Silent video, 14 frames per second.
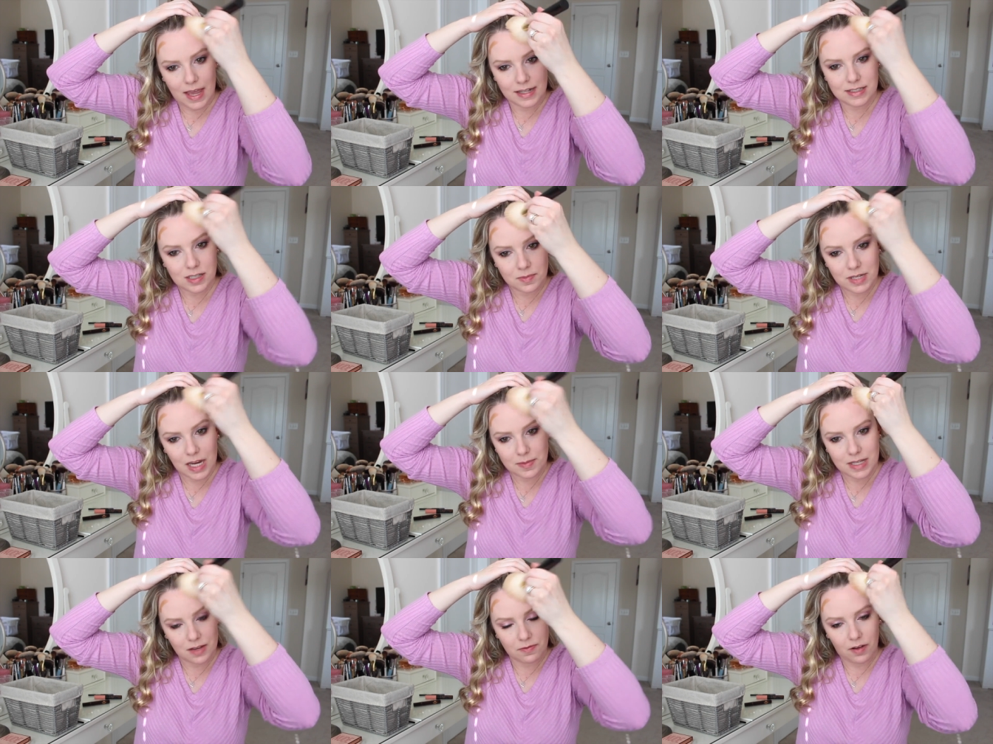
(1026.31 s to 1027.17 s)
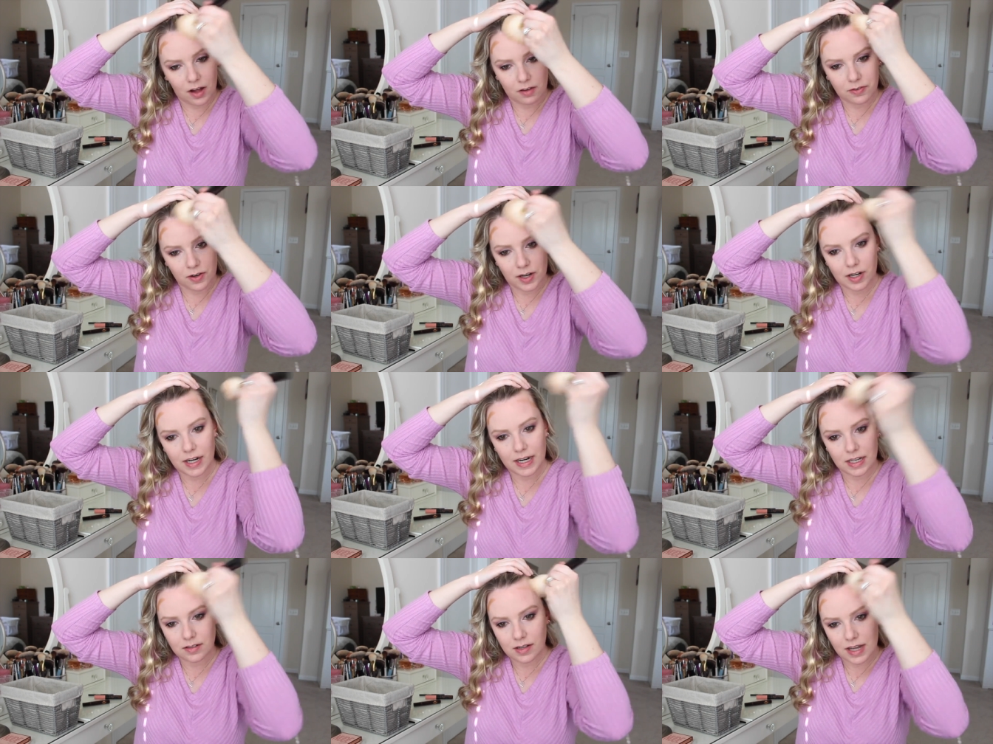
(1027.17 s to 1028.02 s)
And sometimes I fall for
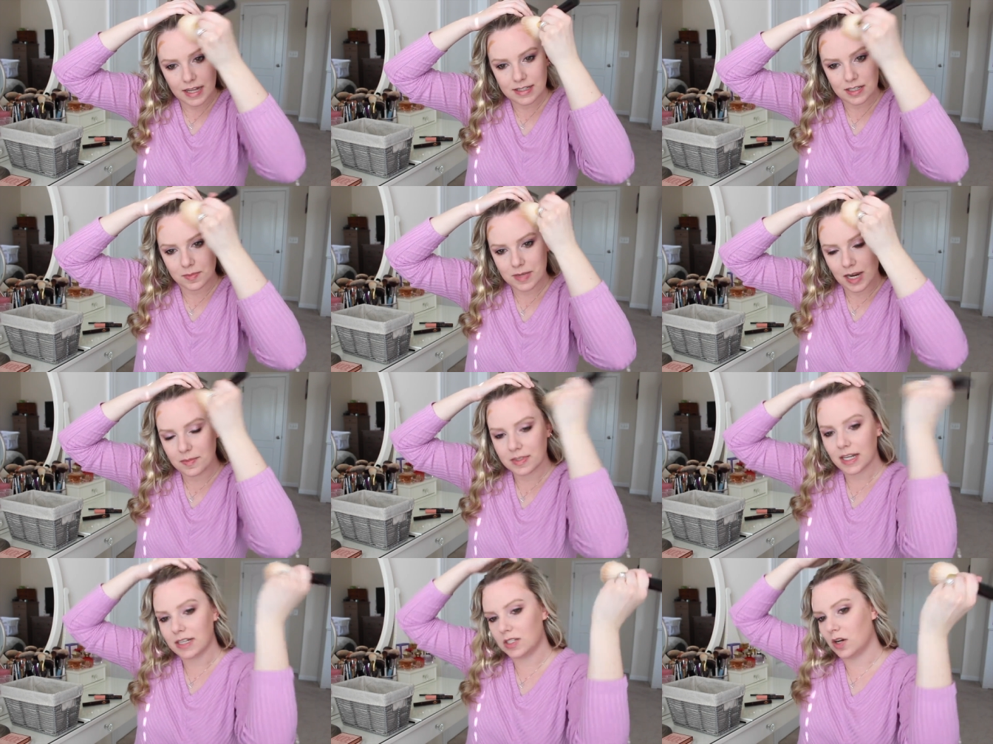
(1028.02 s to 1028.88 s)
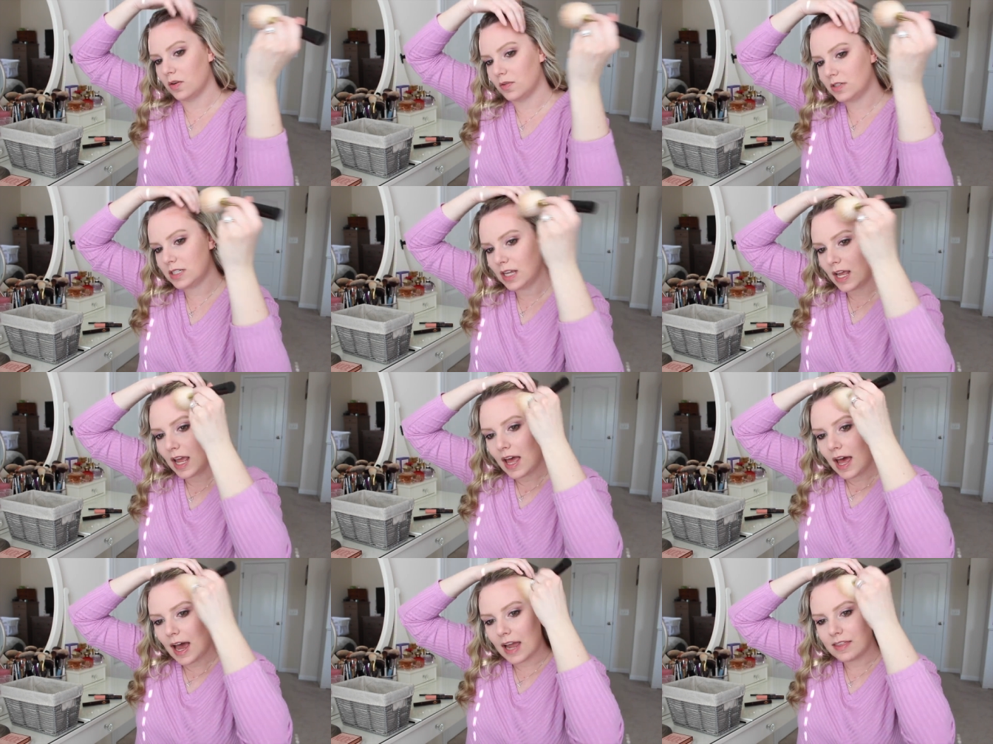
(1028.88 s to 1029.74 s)
it and sometimes I don't.
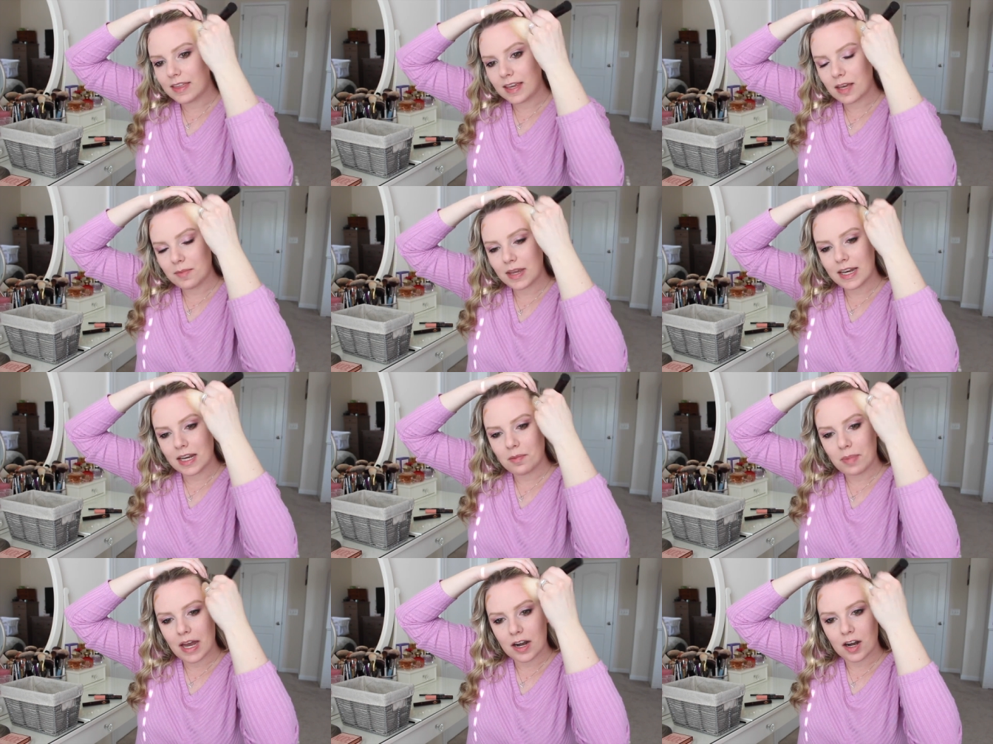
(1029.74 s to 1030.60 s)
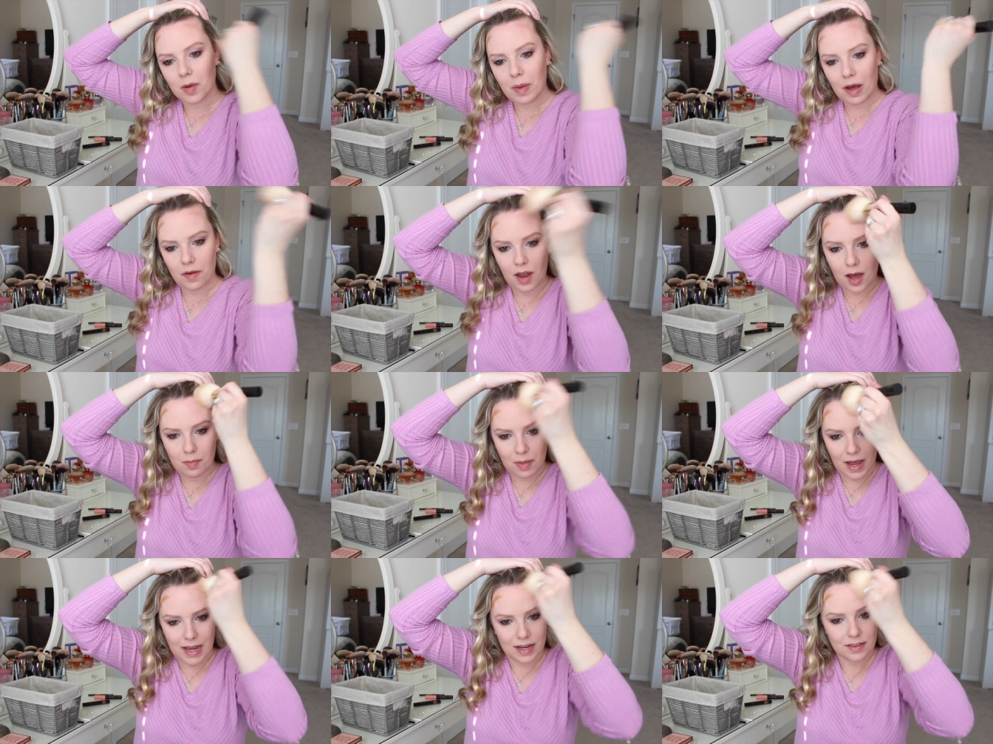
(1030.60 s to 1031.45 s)
I think I'm getting better about
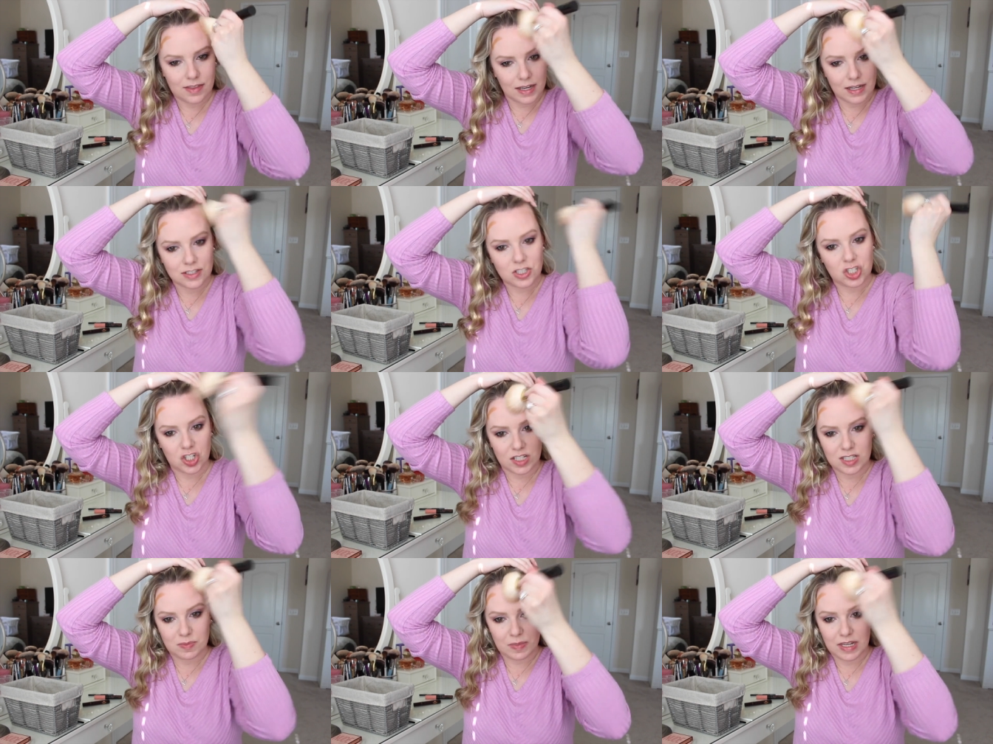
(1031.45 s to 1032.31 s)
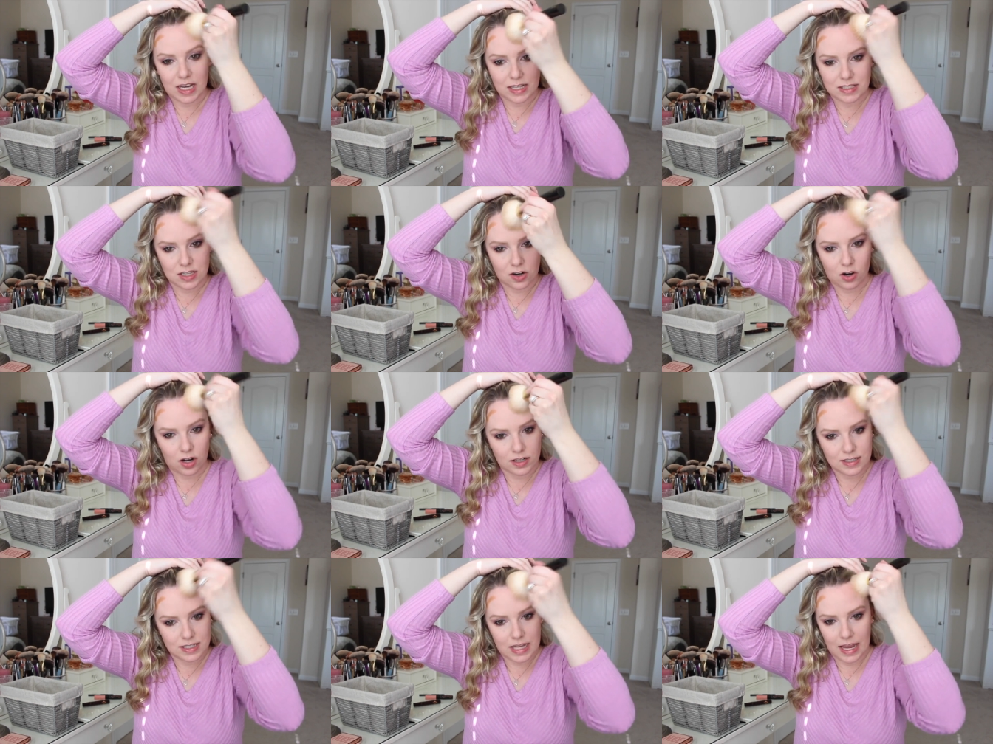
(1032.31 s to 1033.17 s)
not buying things just because they're
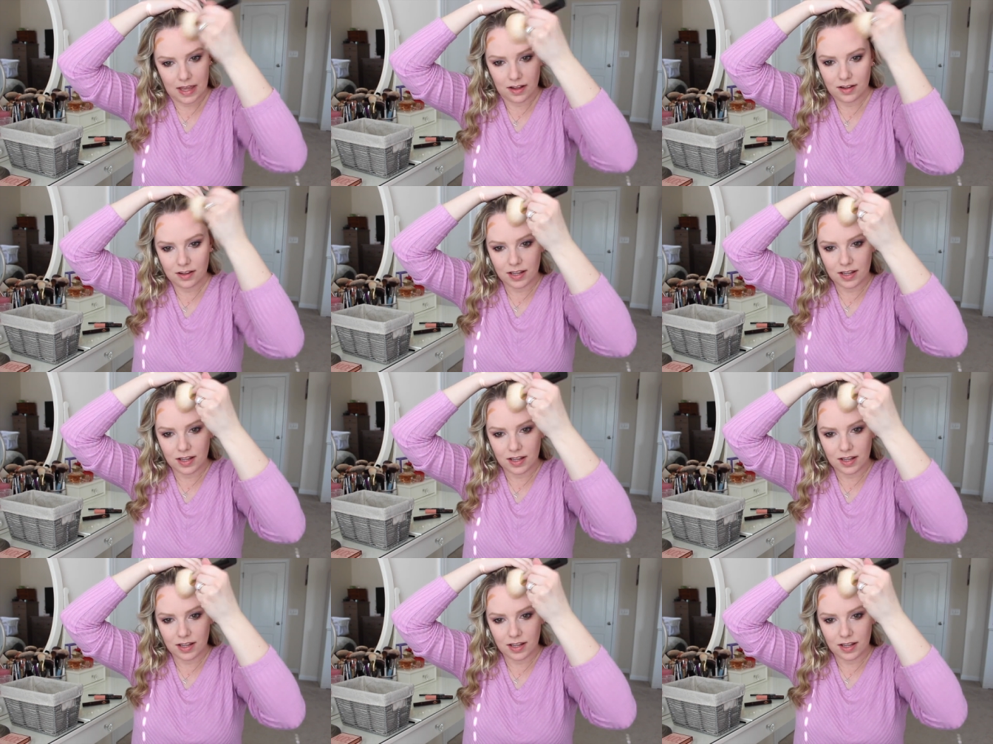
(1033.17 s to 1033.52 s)
on sale.